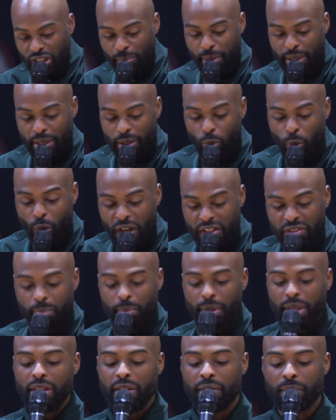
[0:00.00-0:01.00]
be with
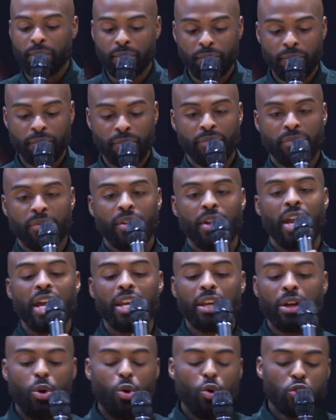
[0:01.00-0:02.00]
me and
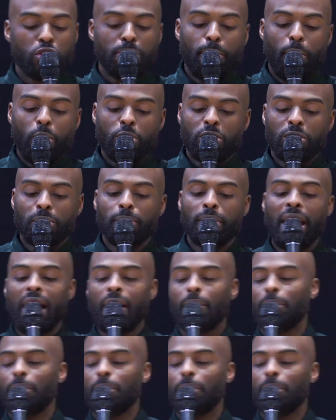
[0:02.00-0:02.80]
who's supposed to not